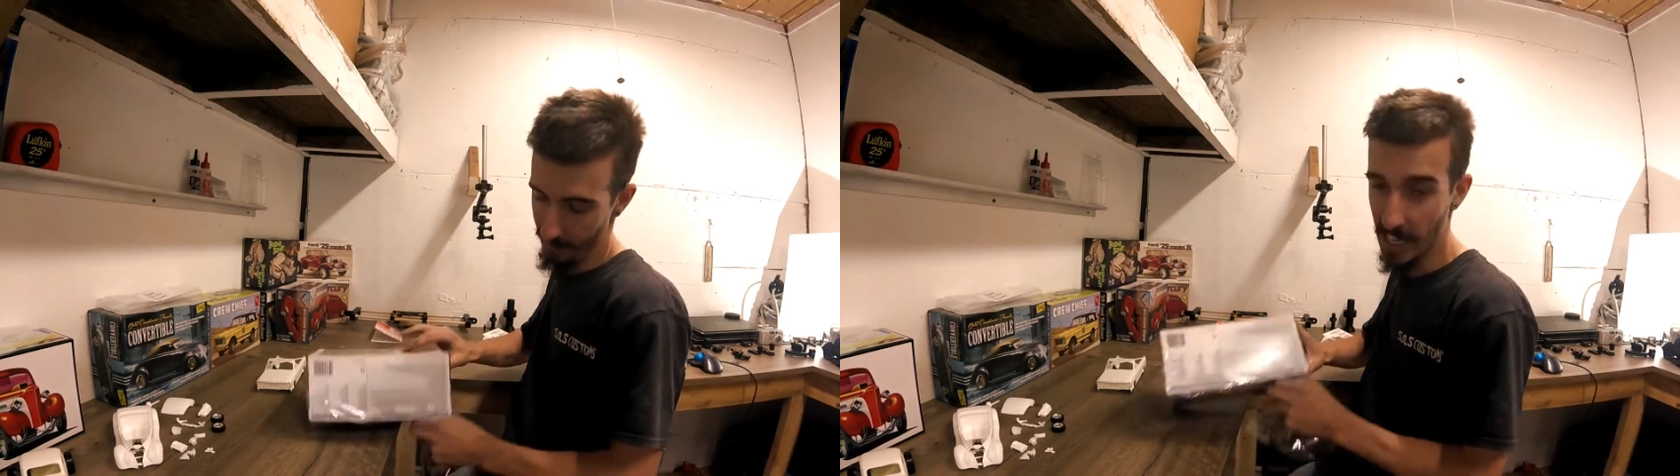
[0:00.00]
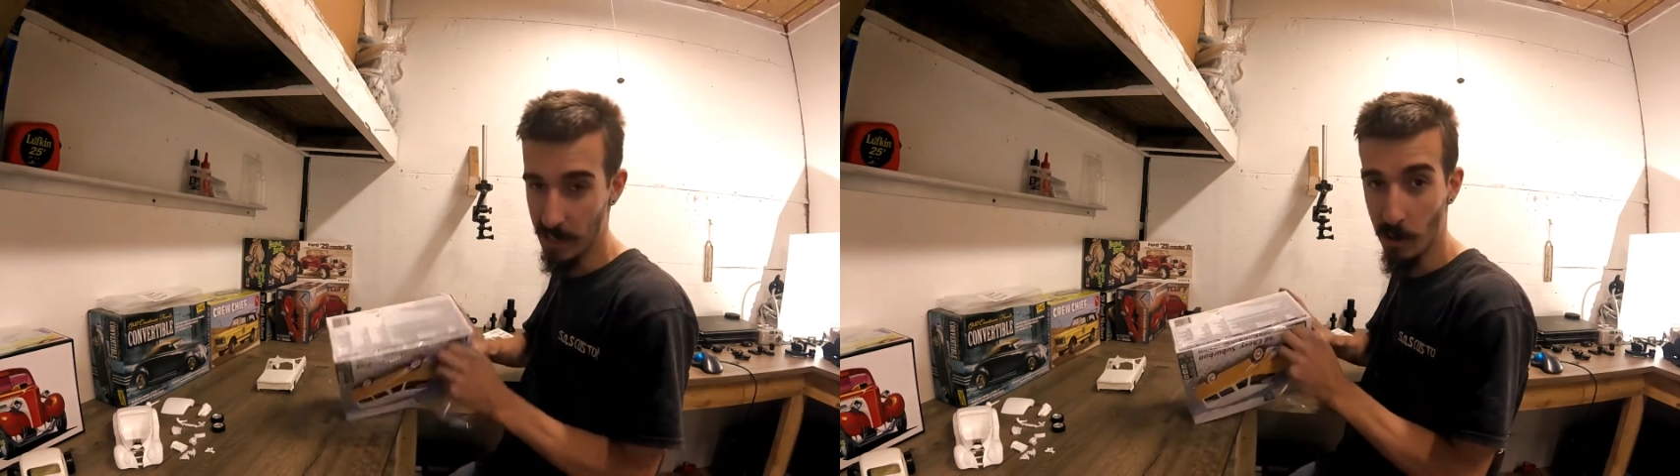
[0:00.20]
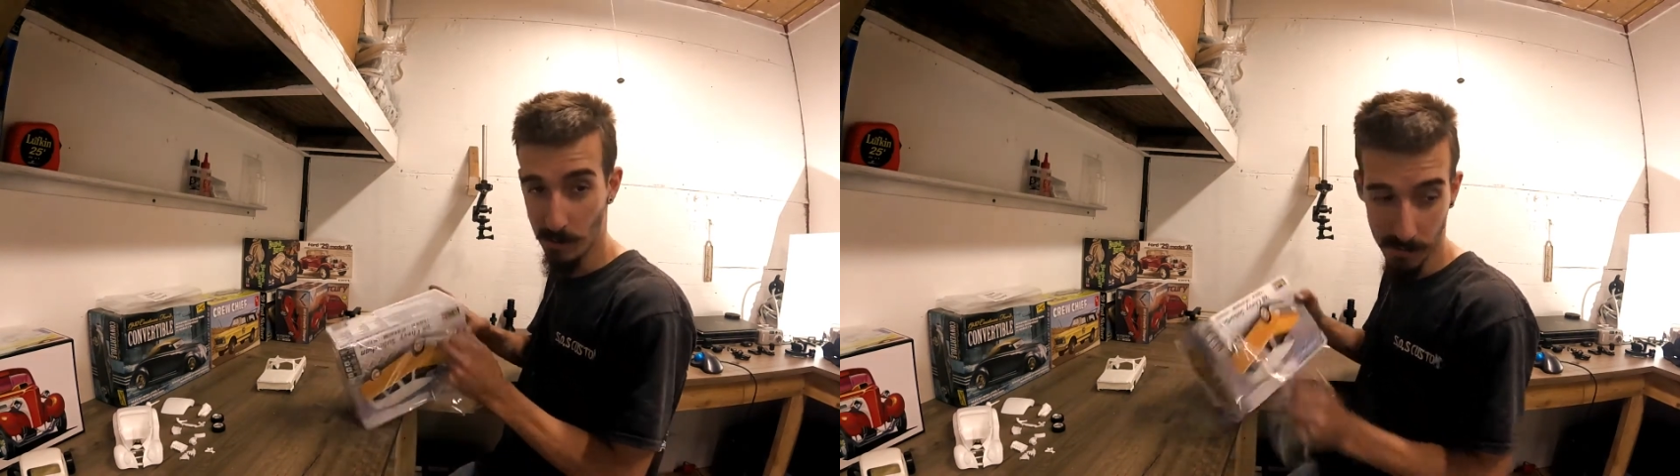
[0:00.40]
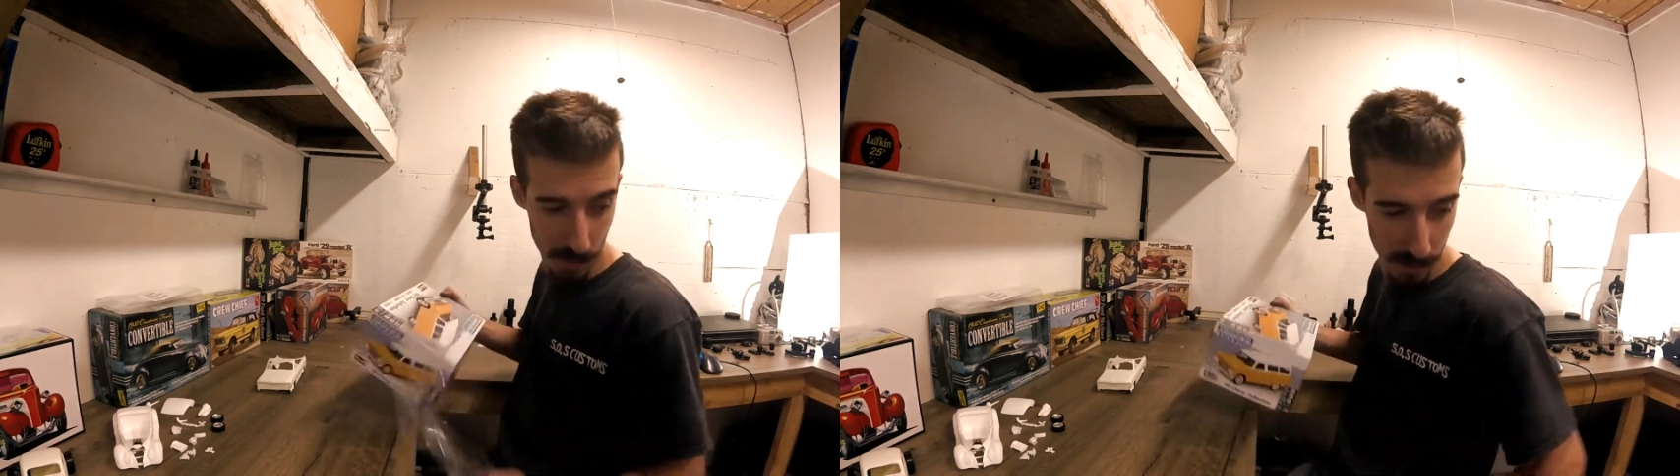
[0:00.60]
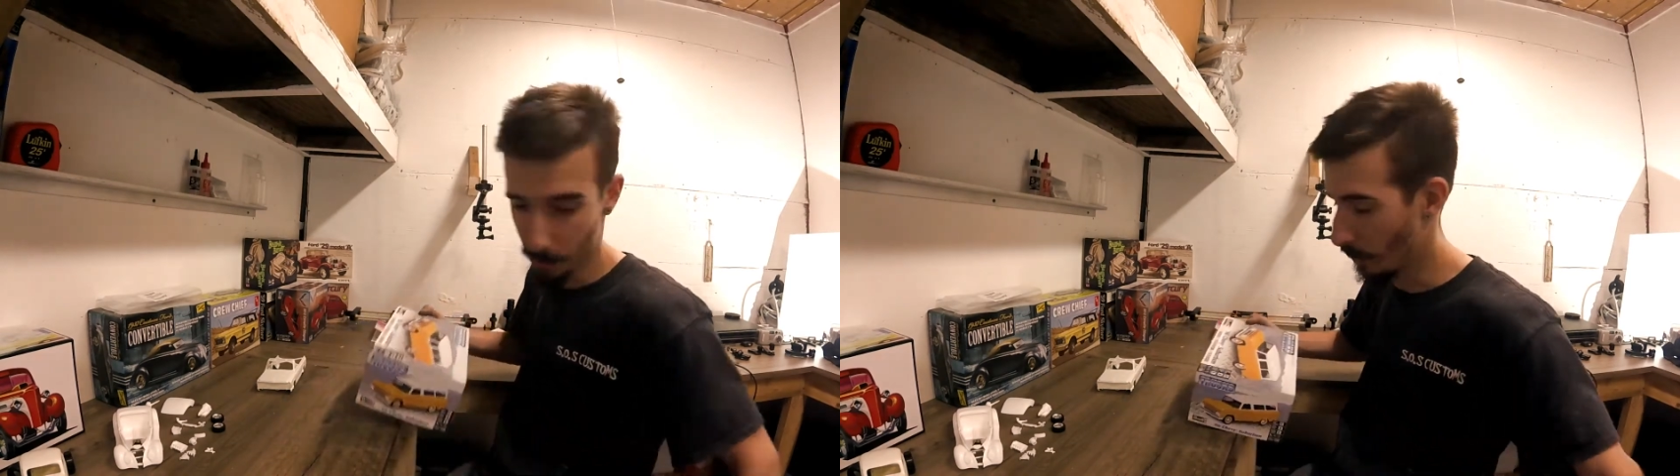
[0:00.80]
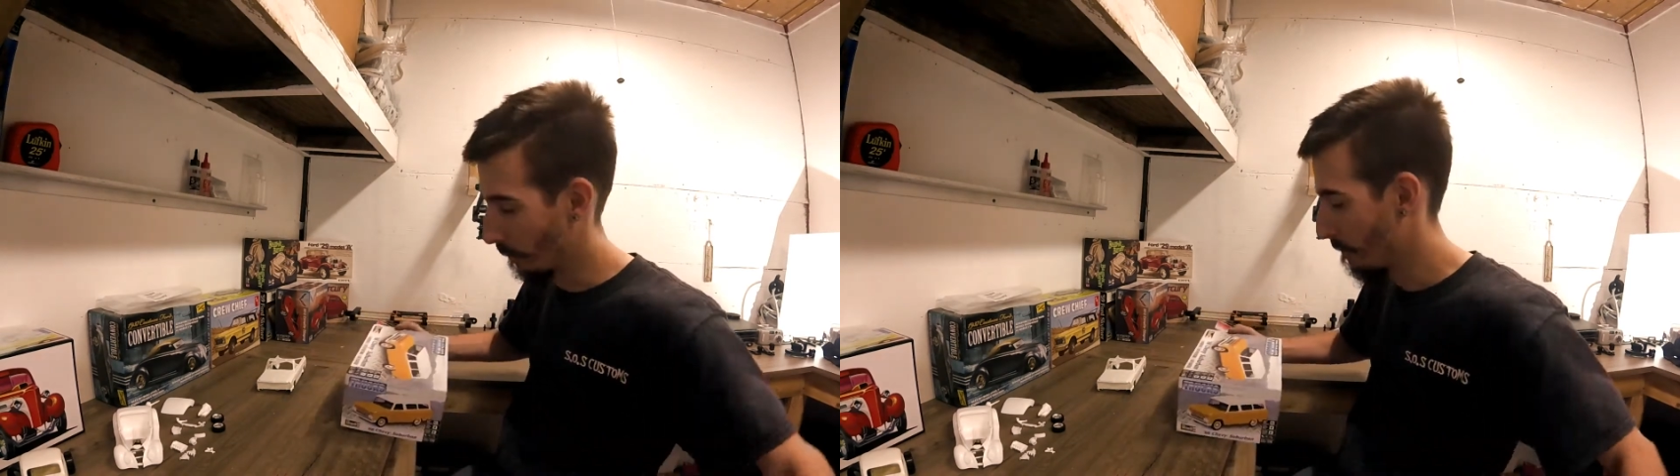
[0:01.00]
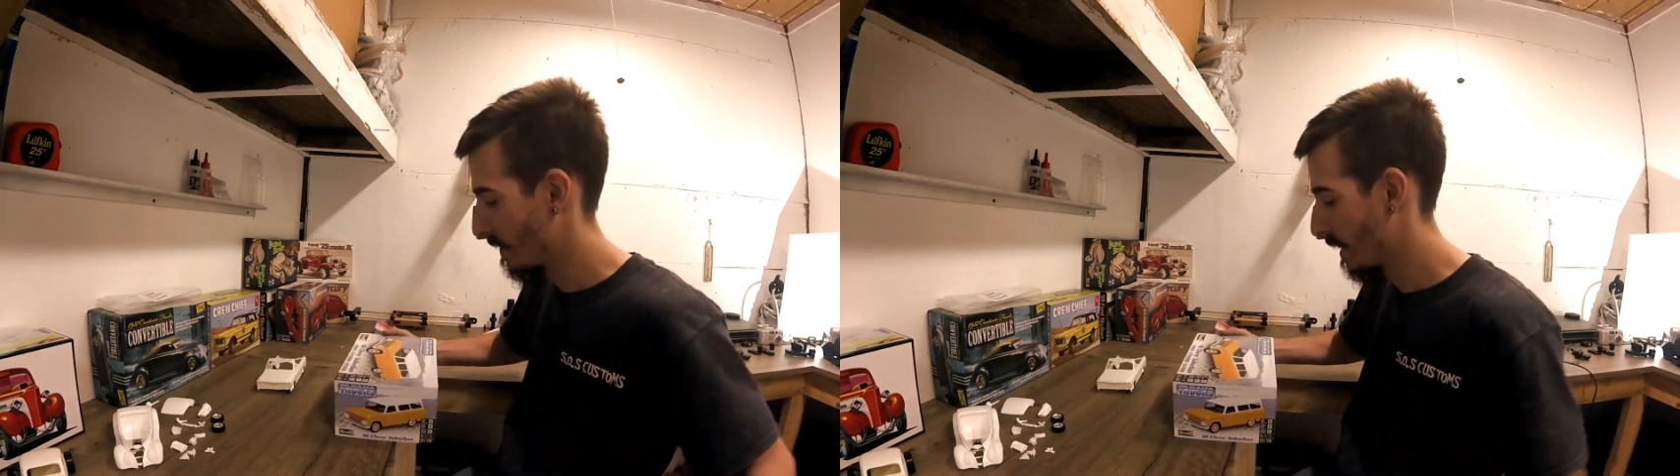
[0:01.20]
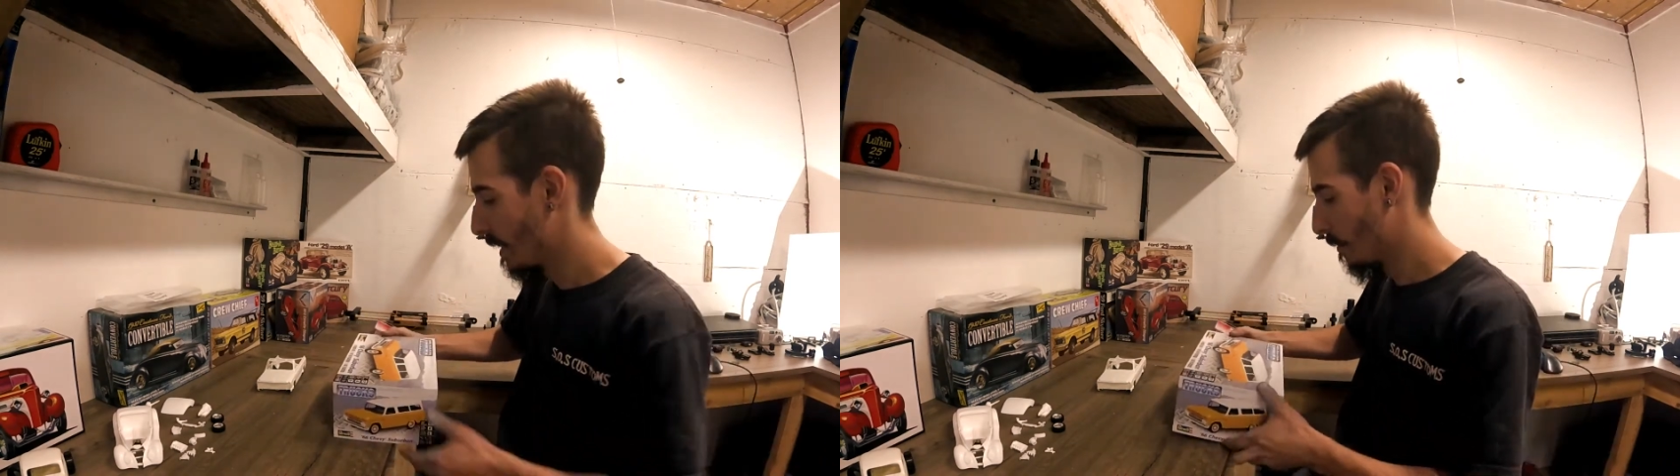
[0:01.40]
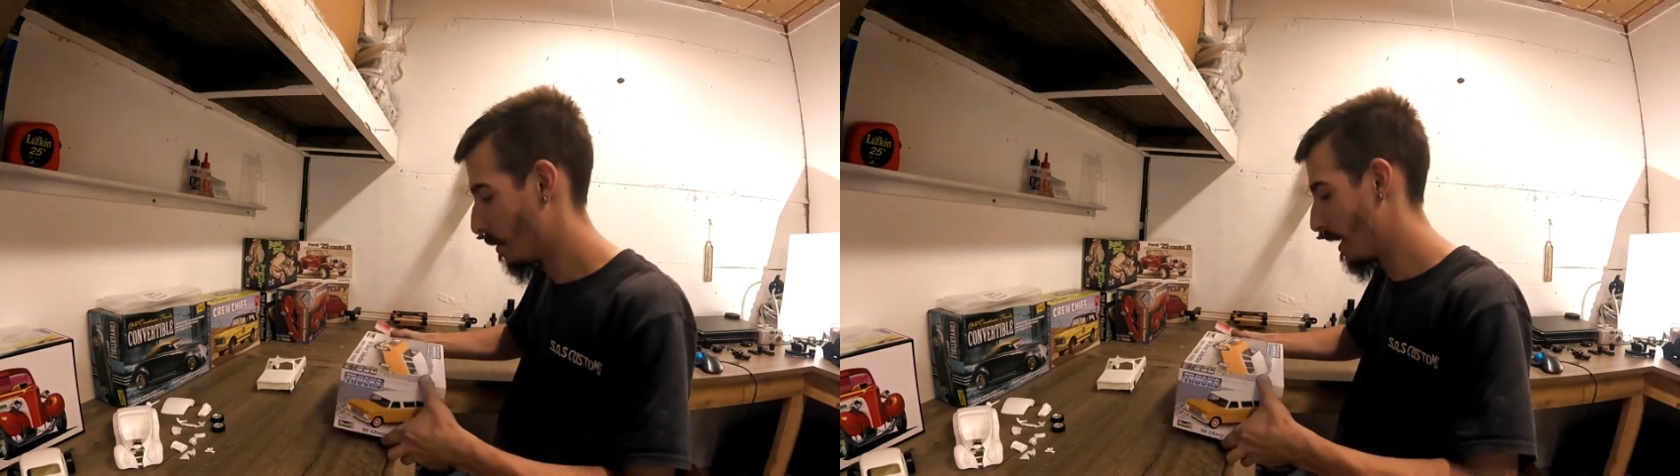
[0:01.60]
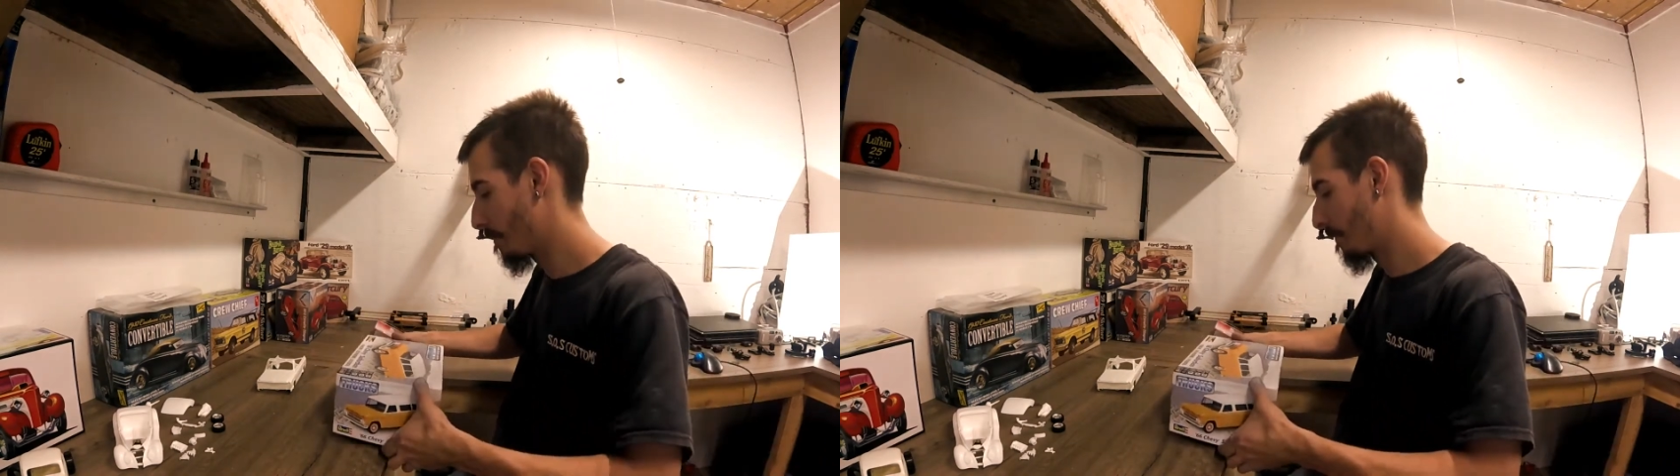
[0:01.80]
That's awesome for them, though.
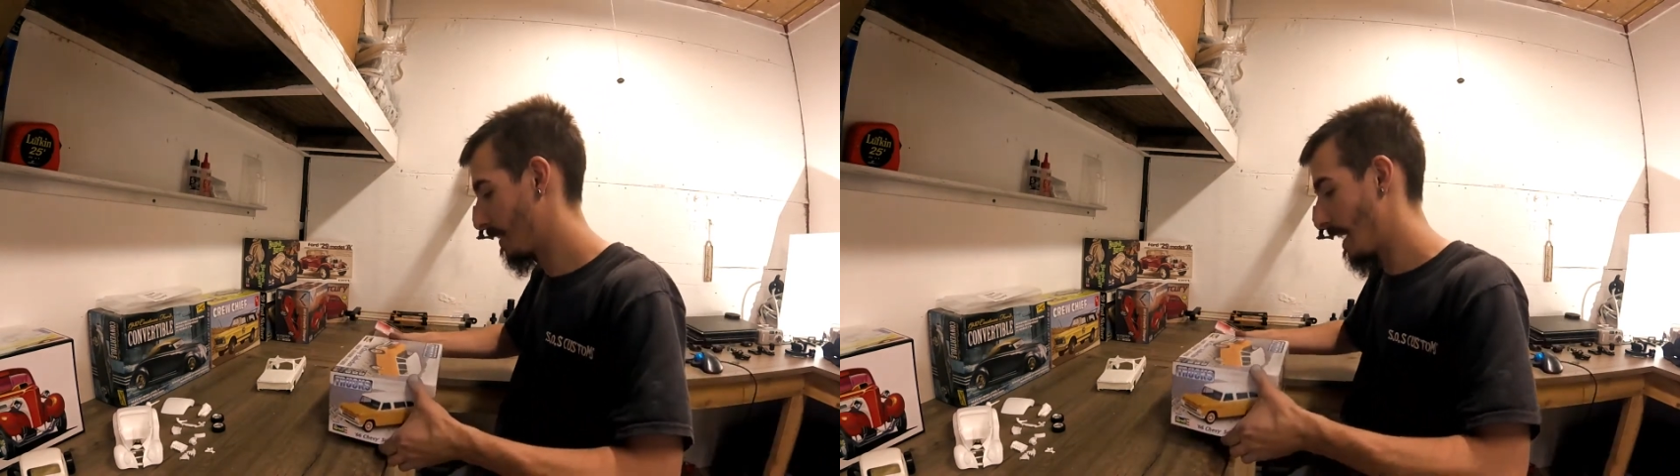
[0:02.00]
But